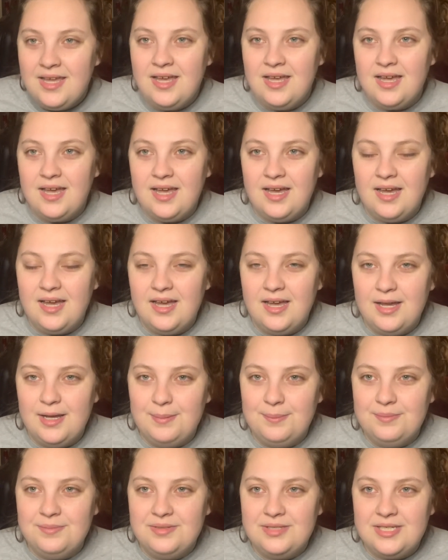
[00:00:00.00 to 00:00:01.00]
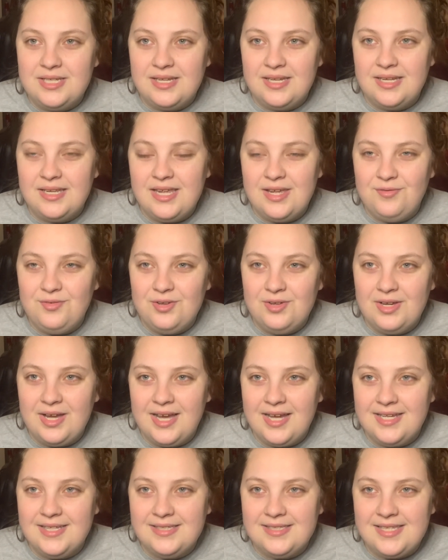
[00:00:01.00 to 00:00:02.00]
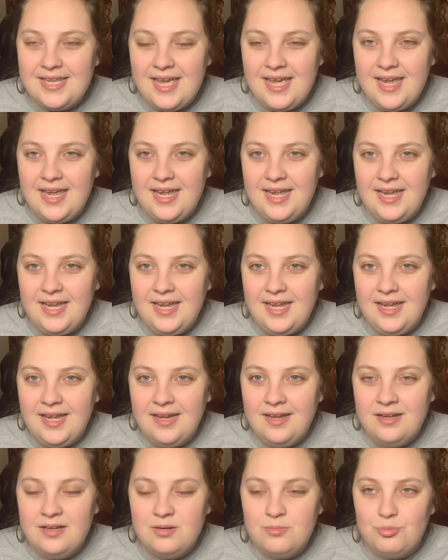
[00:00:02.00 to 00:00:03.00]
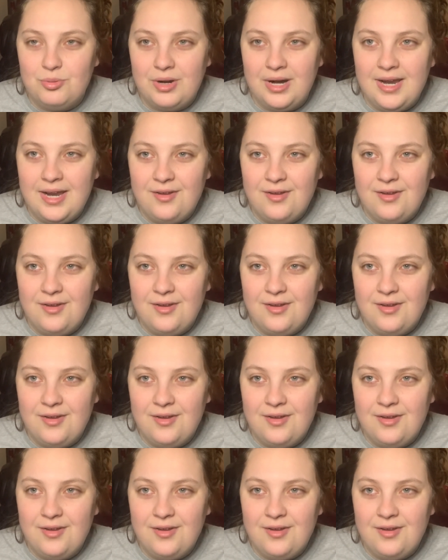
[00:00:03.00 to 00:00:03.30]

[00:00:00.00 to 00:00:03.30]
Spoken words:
to give you guys a break